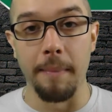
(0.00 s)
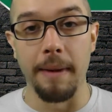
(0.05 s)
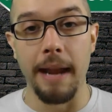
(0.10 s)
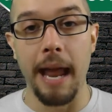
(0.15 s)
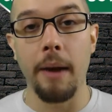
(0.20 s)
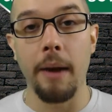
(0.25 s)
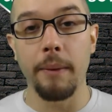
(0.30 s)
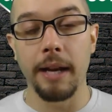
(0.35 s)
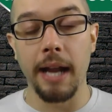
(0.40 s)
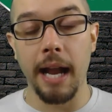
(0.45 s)

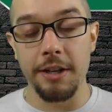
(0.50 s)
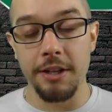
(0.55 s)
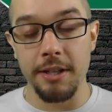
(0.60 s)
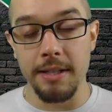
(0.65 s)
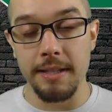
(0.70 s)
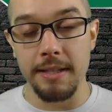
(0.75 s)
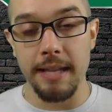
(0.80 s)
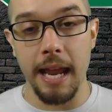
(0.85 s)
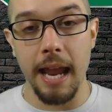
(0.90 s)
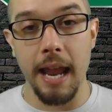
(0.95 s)
Now we got just
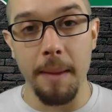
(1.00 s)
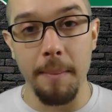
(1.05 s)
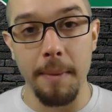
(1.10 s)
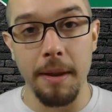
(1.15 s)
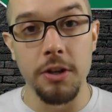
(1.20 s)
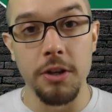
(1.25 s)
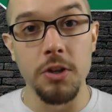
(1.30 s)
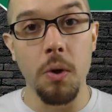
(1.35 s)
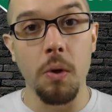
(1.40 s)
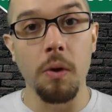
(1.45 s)
Sam
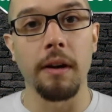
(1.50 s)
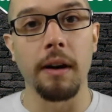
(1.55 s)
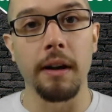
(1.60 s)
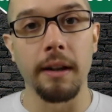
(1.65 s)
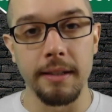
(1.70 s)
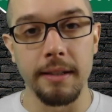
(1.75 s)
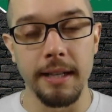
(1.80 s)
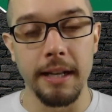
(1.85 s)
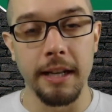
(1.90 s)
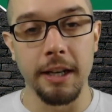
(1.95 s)
and Jorah
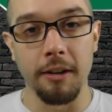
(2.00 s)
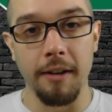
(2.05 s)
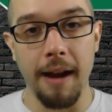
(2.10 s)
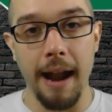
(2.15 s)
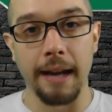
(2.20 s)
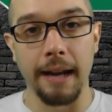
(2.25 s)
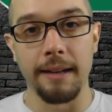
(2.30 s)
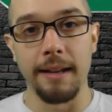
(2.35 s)
to interact.